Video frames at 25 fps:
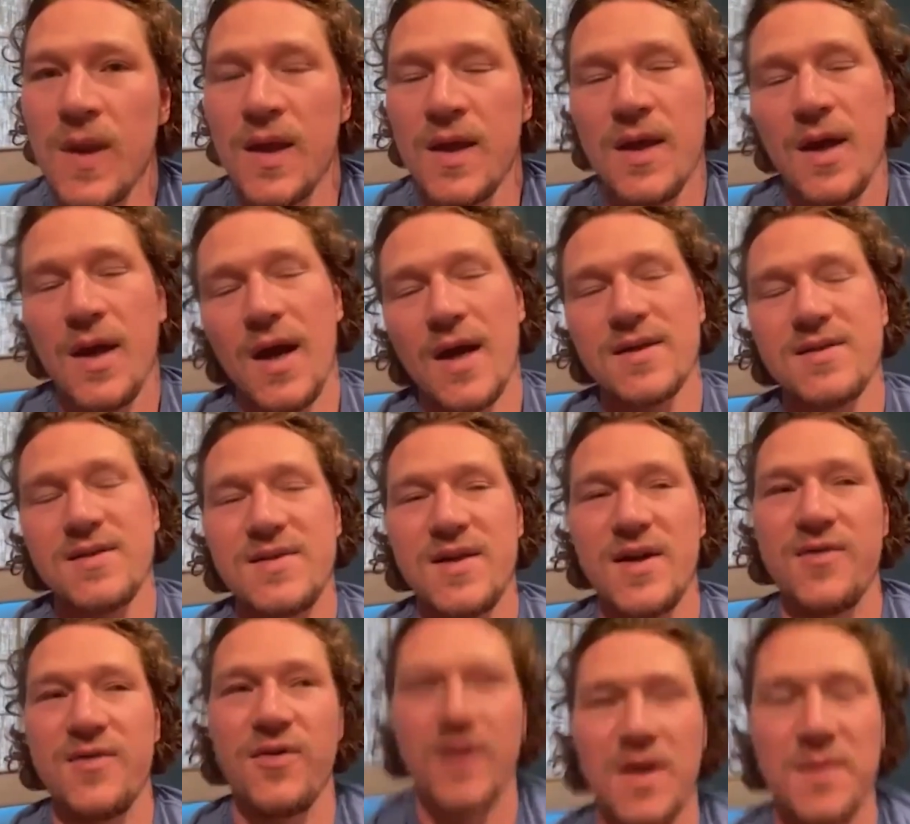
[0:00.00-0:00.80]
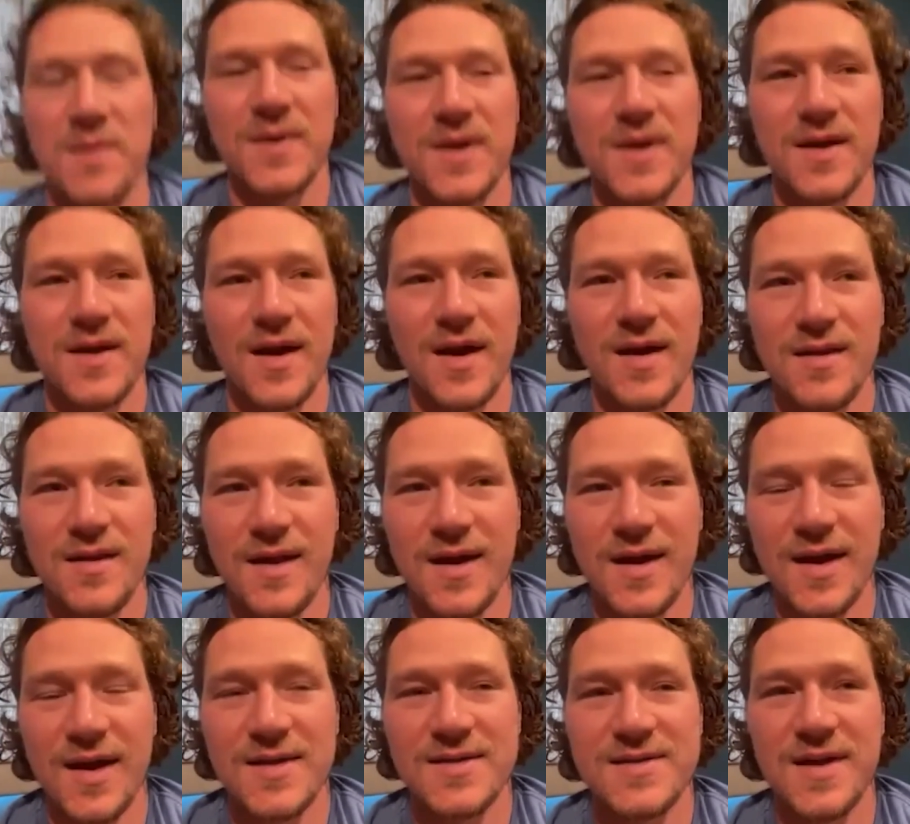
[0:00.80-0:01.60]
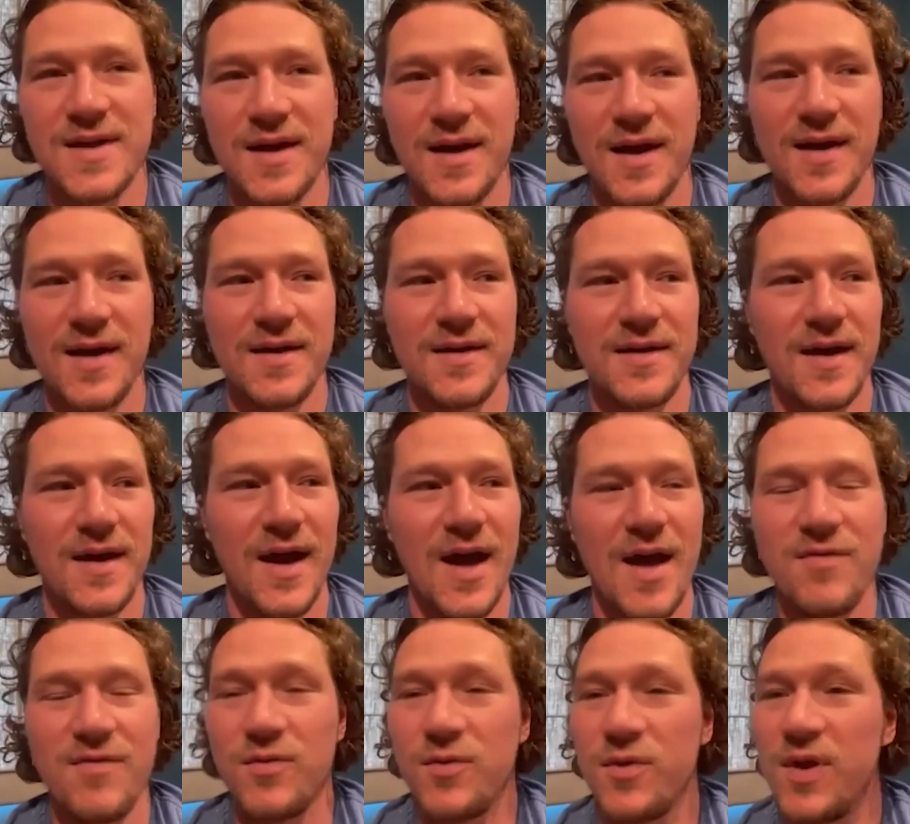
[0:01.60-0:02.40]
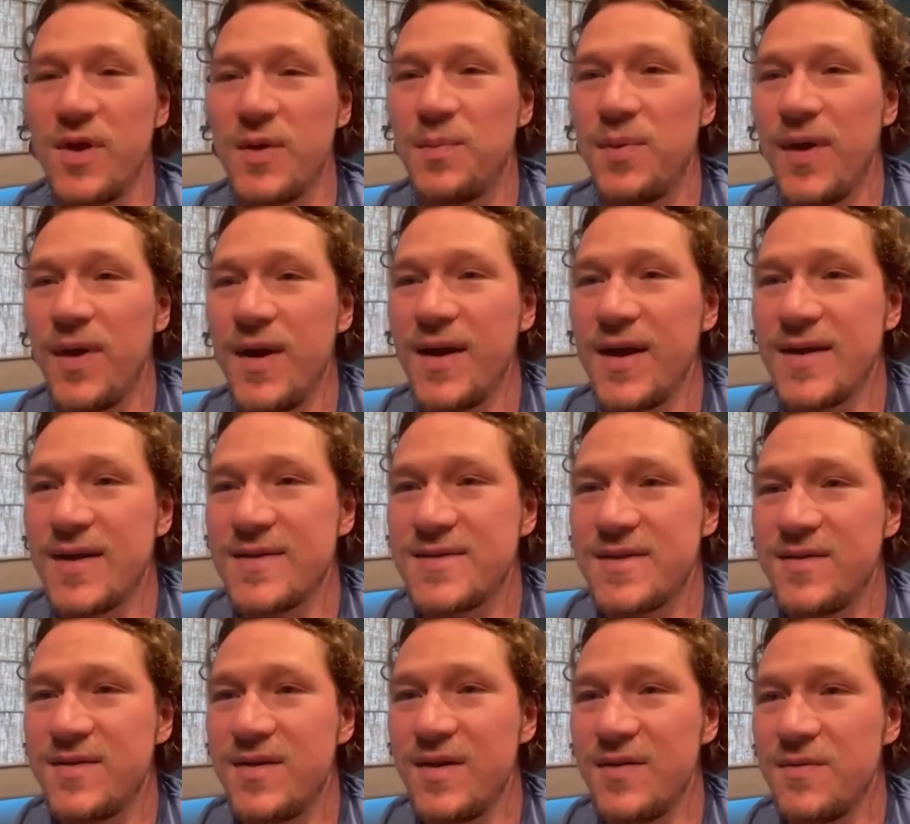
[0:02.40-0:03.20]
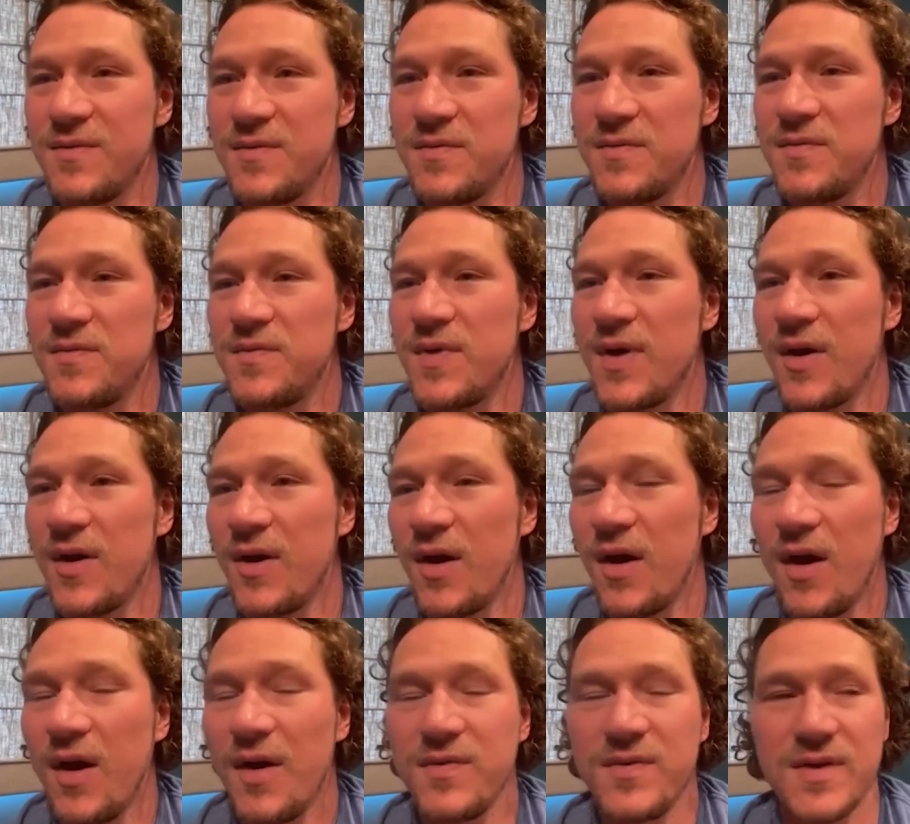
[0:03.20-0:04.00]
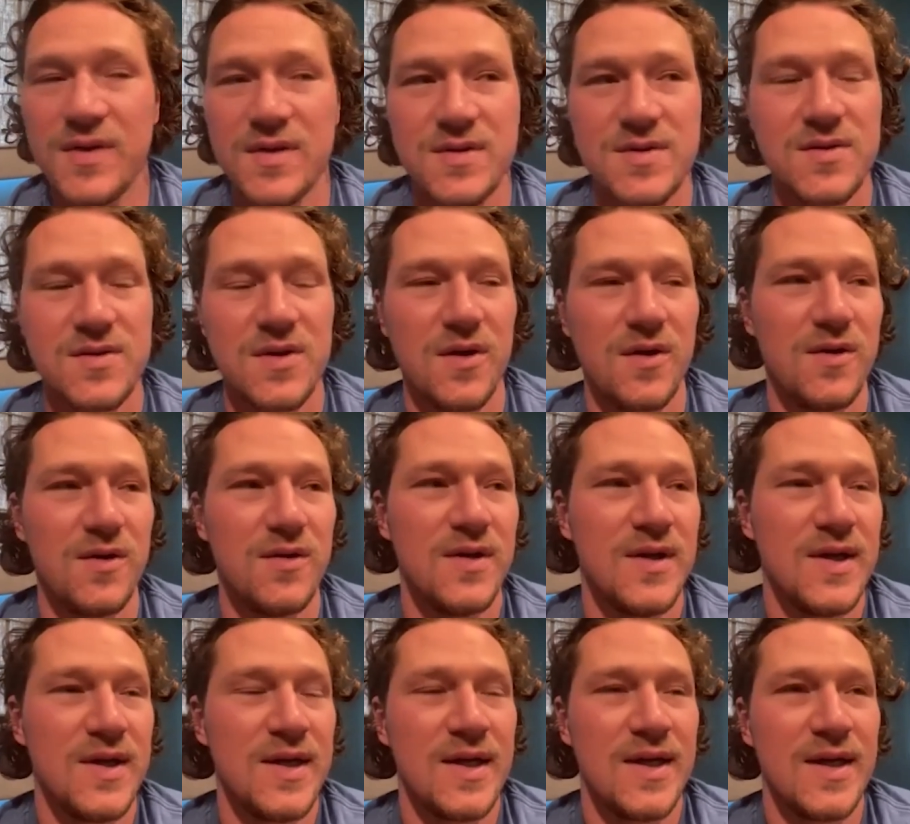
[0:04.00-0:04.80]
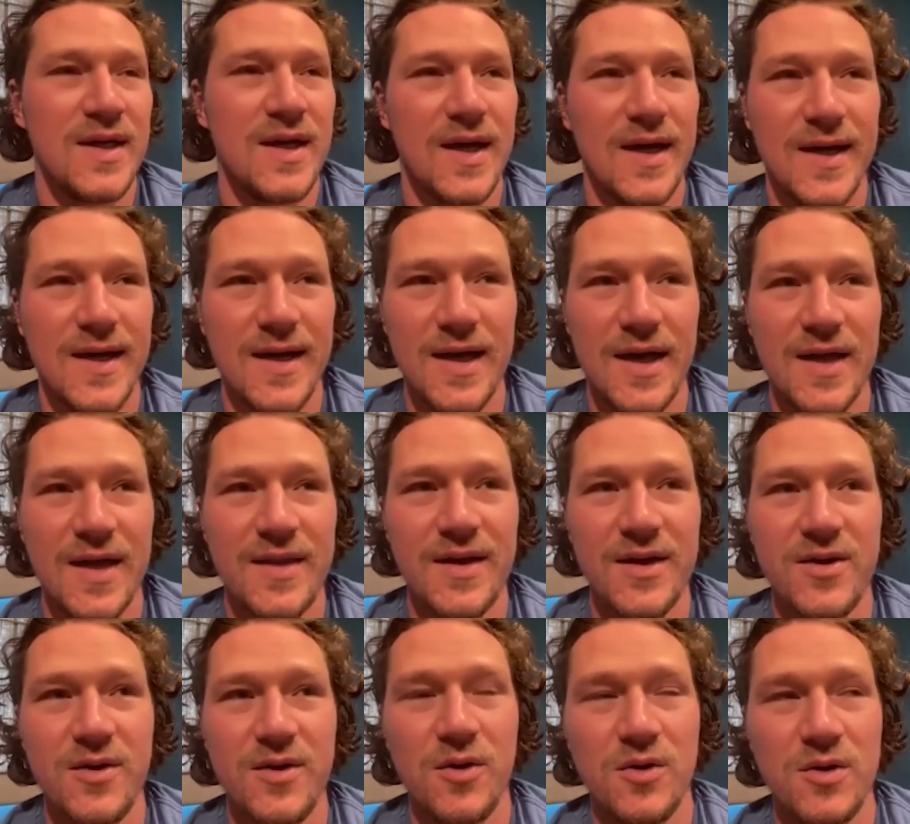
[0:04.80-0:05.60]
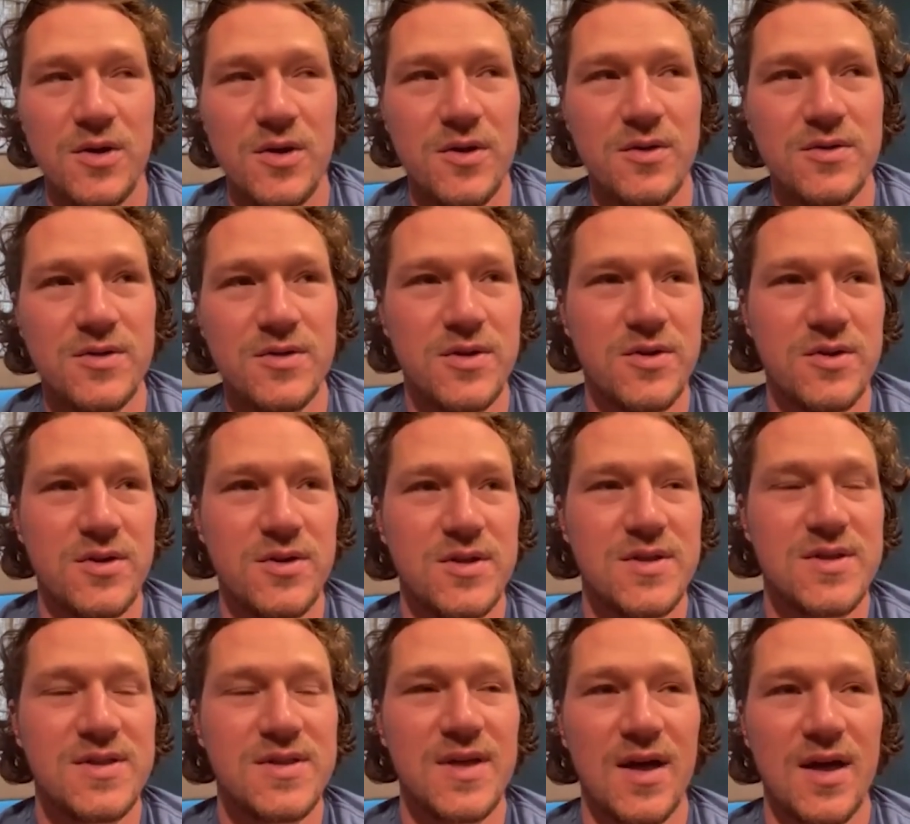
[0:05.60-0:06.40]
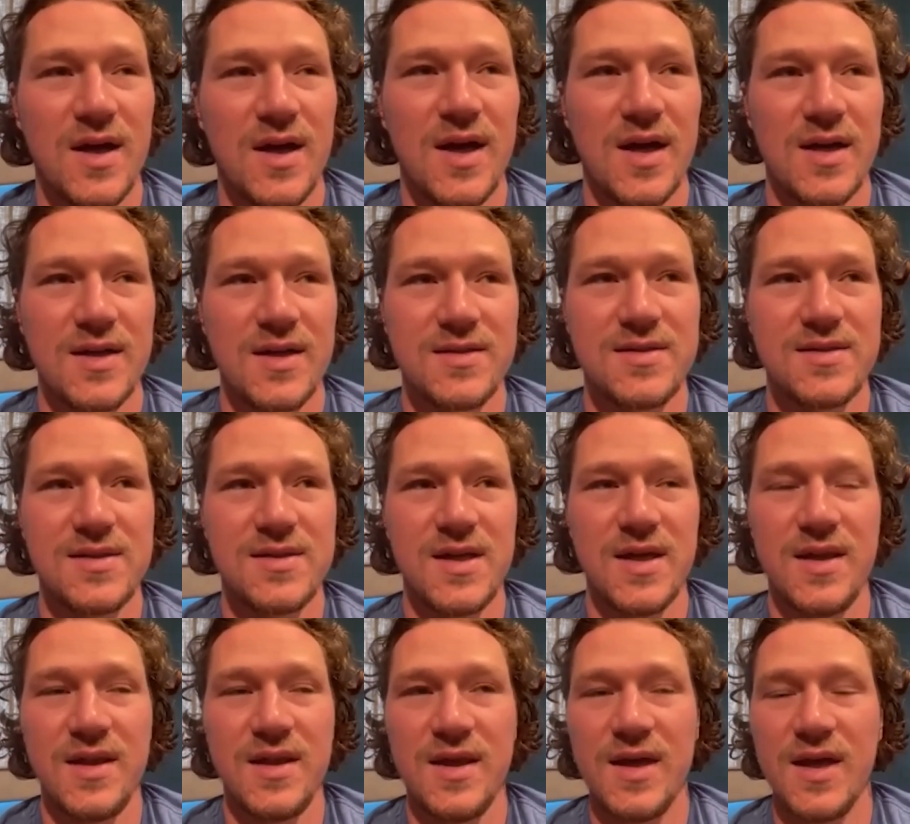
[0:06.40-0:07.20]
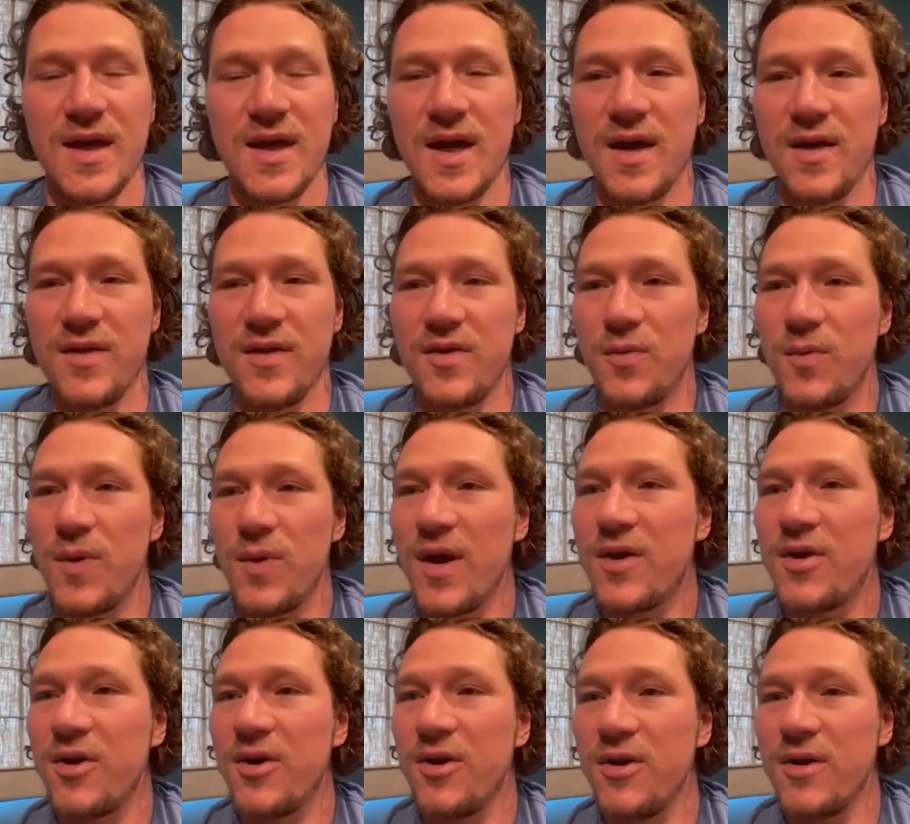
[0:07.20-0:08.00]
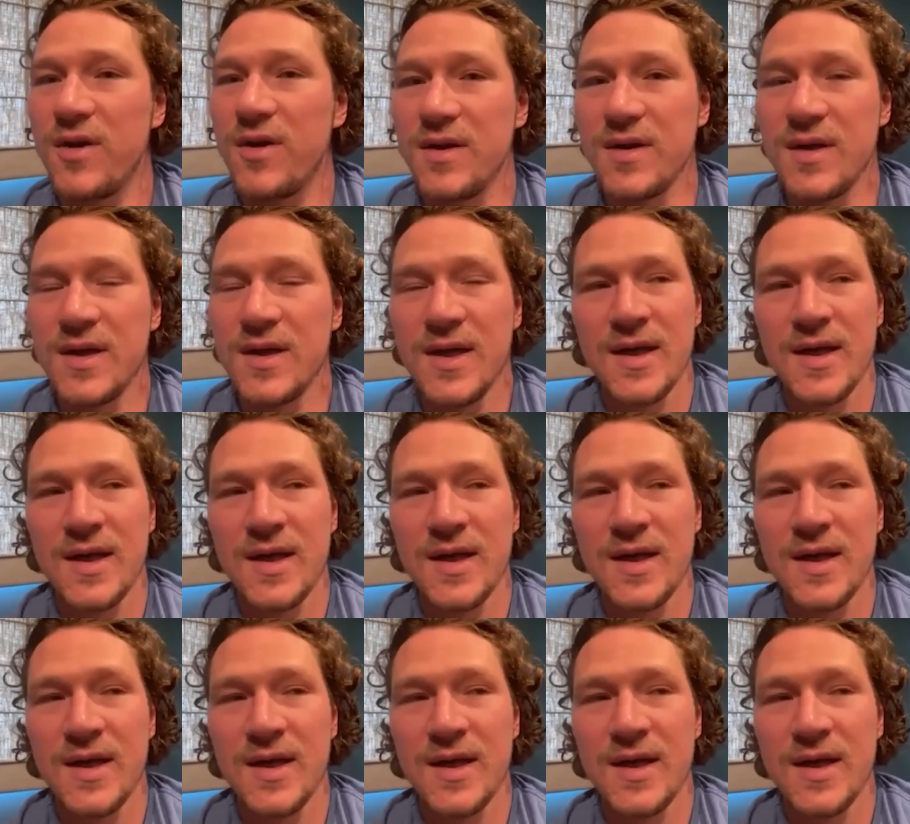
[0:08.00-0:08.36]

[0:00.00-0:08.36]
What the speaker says: Yeah, it's different. I mean, like I said, I haven't really played against the team very often. So I think you just kind of see the record